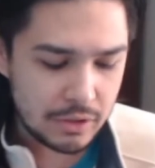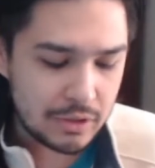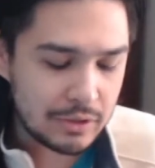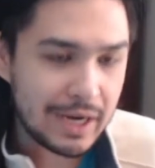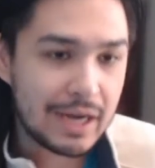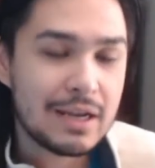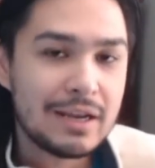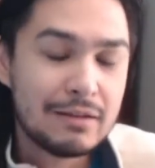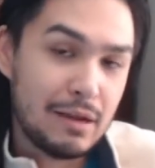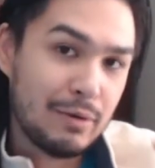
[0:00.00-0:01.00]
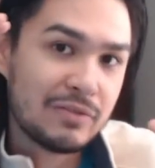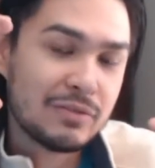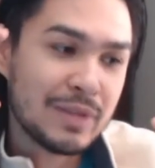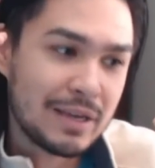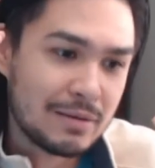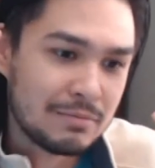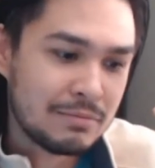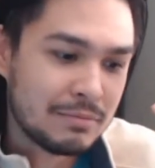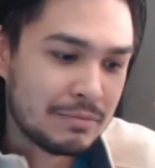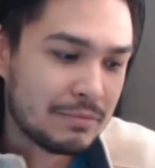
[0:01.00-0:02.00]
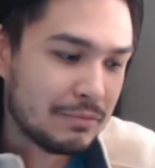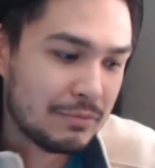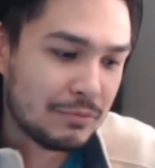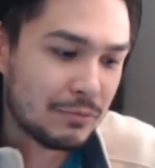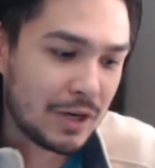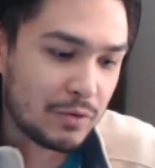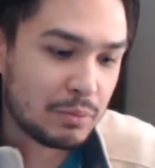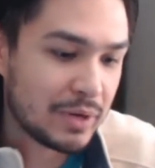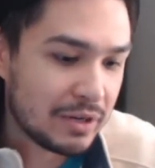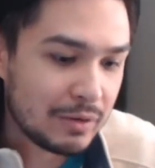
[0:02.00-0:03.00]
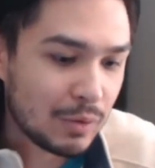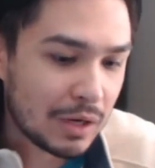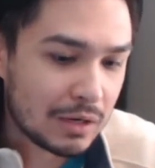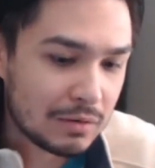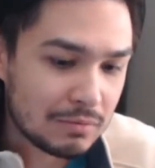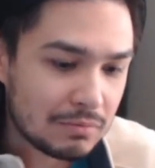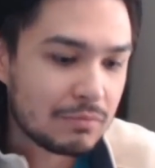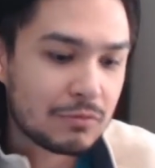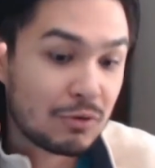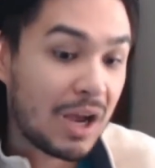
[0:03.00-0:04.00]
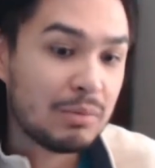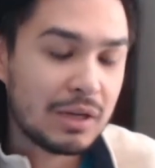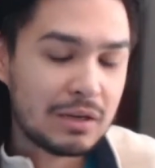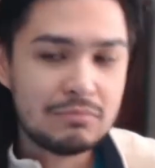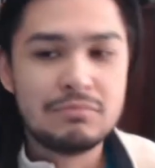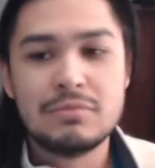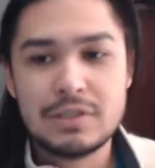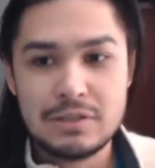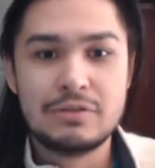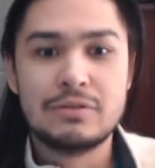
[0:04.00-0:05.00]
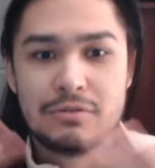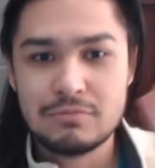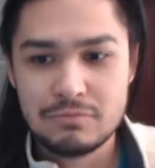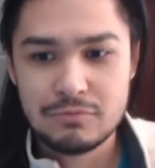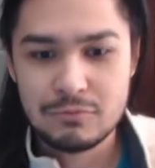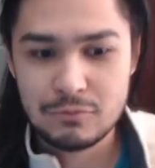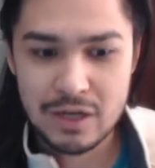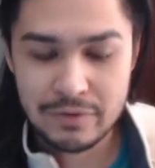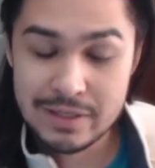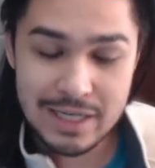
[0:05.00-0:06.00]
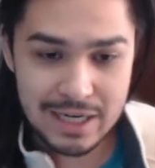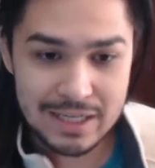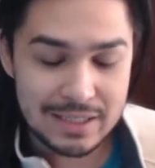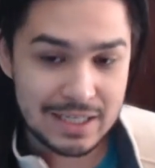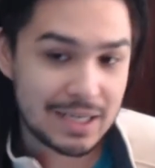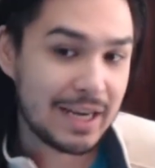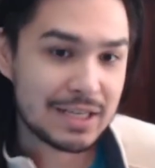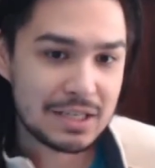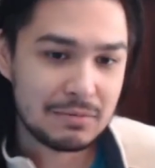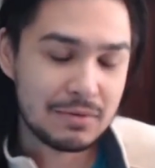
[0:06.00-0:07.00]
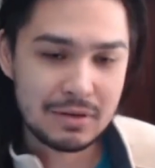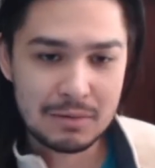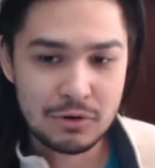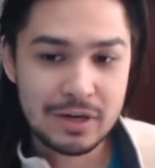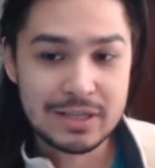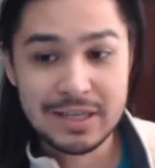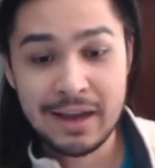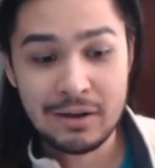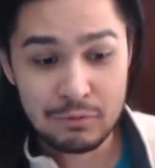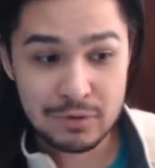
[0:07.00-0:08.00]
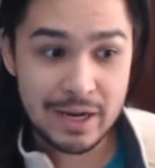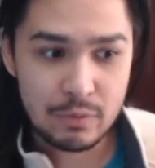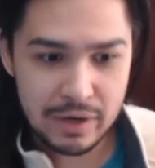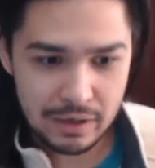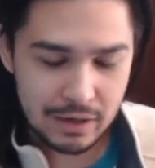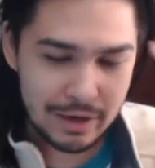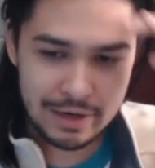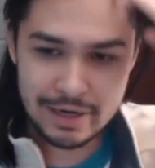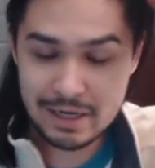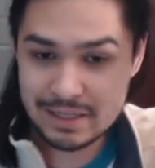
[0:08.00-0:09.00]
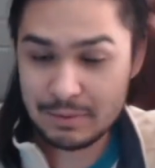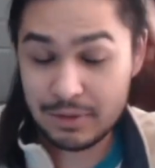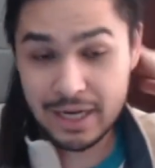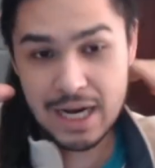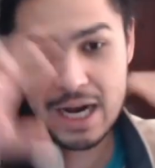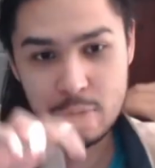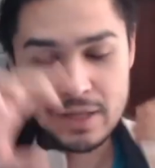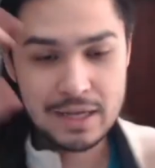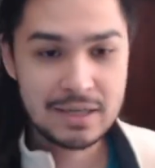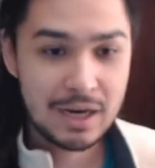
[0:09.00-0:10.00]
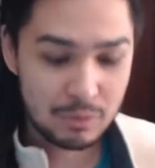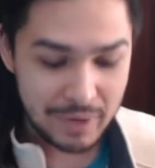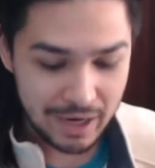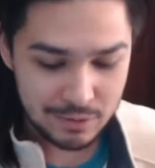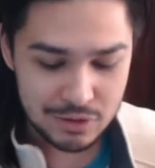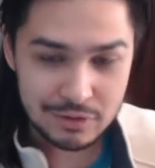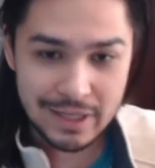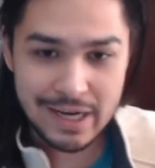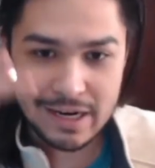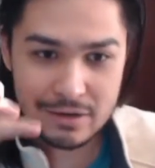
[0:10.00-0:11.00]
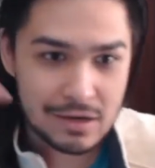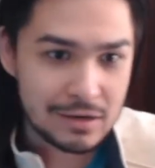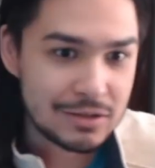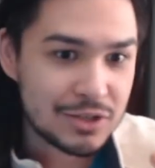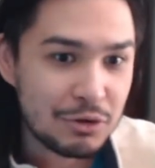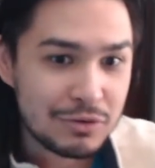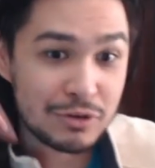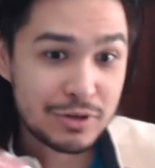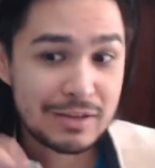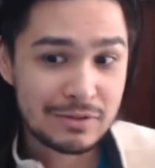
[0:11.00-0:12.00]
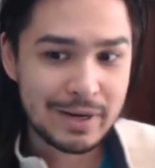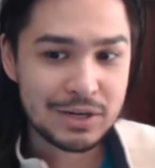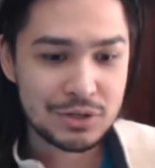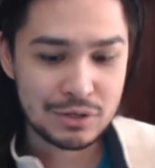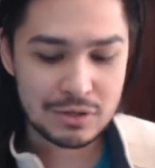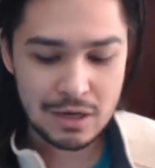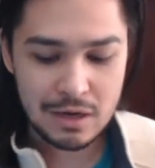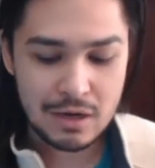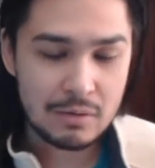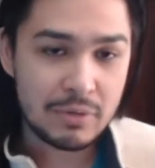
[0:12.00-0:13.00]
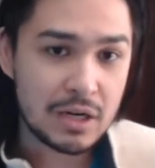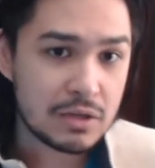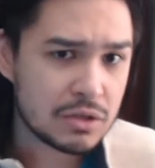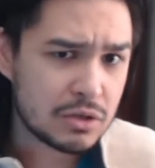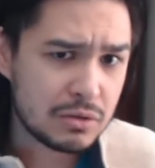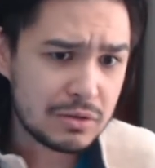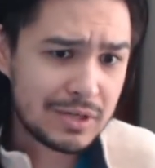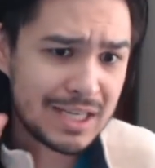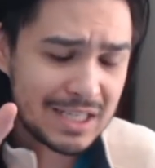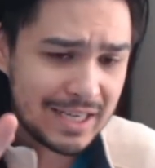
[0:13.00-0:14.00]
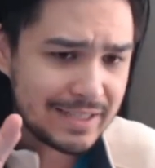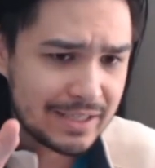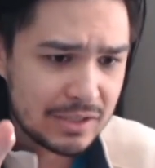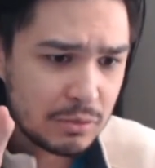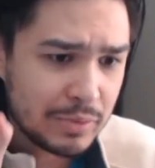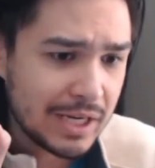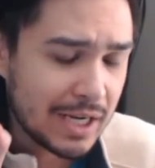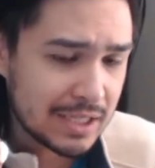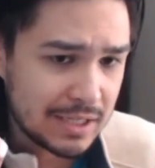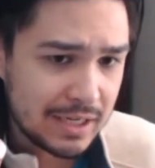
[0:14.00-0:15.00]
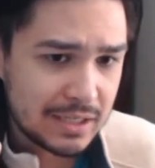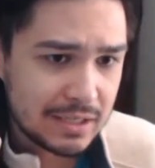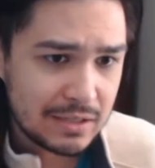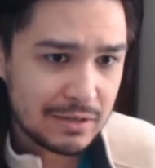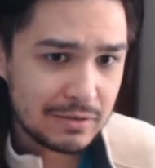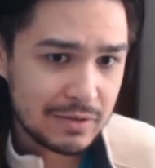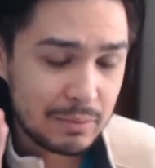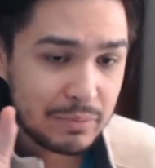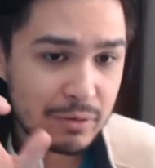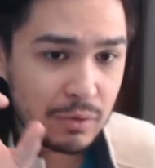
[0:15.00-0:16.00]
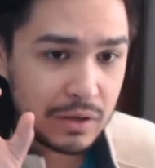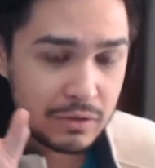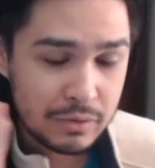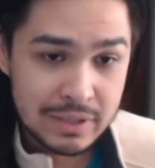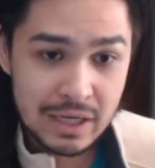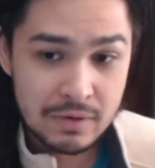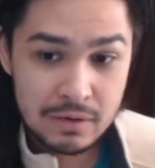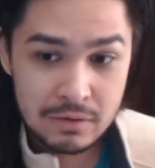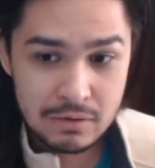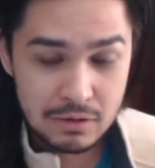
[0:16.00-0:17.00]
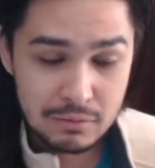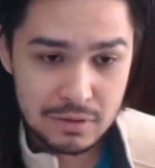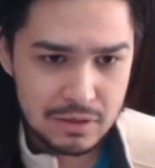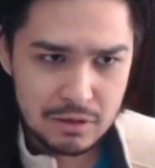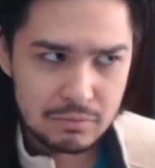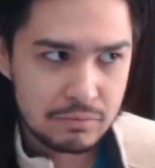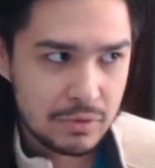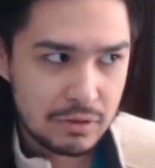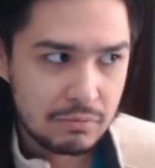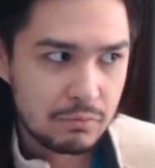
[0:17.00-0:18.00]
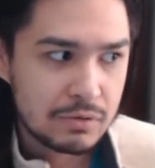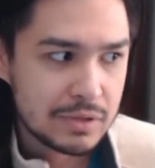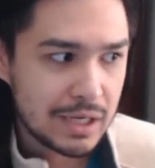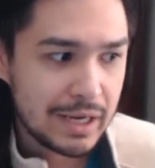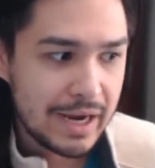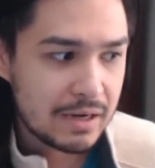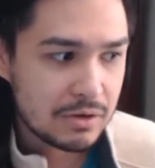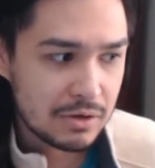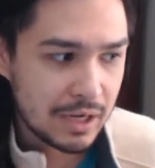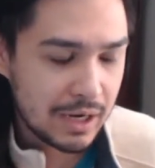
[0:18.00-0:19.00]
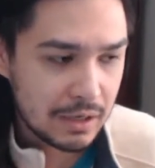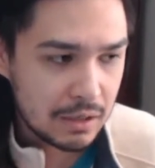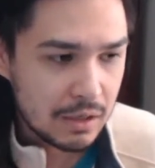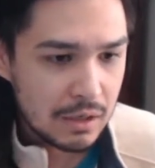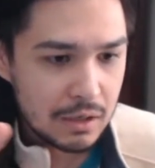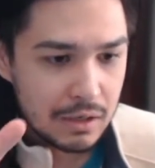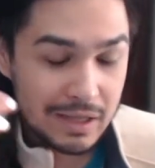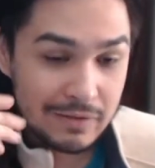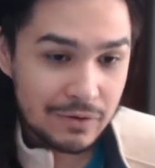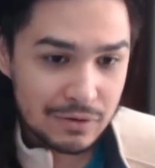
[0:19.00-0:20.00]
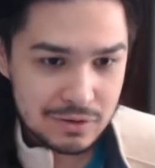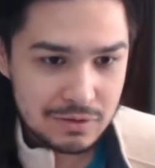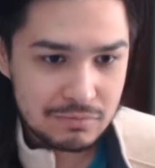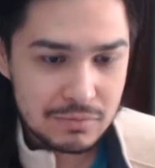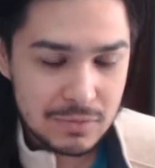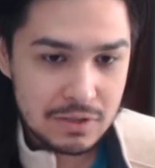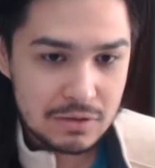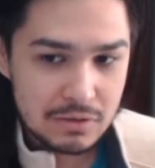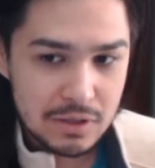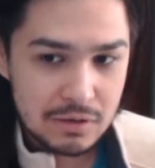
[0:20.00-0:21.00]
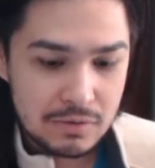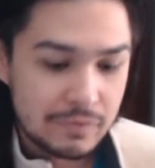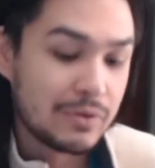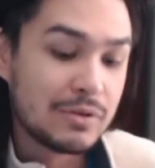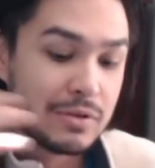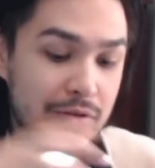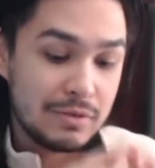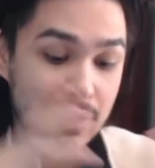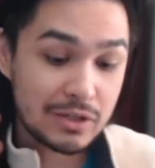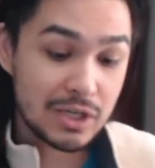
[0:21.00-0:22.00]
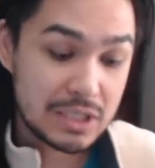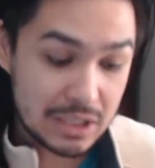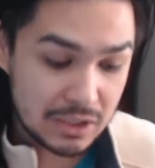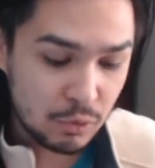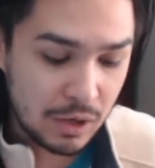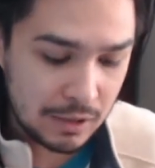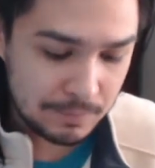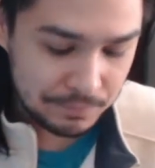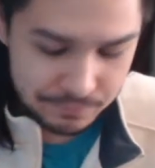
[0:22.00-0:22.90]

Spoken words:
know, it went from like whatever B1 Robin to whatever his designation number is now, Nightwing, and same with like Aqualad to Aquaman. So like it showed their transformations, but it also showed their designations, their B designations, you know, like B1 through 7, or what, you know, what was it, 8 or 9 in the first, you know, the first Young Justice squad.